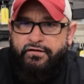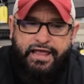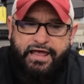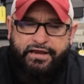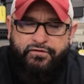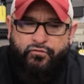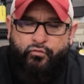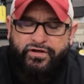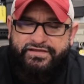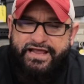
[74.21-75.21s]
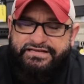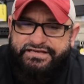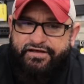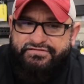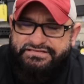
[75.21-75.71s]
and what the
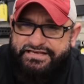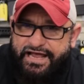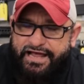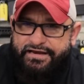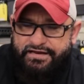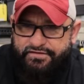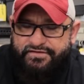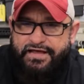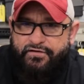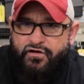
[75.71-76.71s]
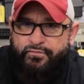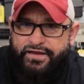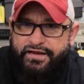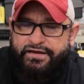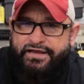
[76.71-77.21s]
ATF said in the town hall
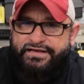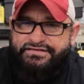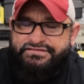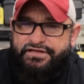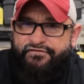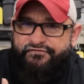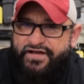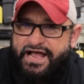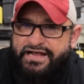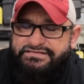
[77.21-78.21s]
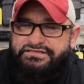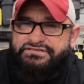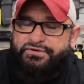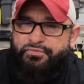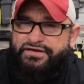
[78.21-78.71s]
meeting is the fast
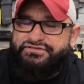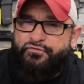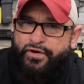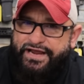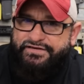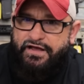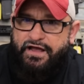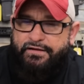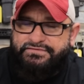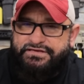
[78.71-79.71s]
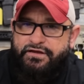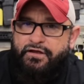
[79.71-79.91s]
suppressor wait times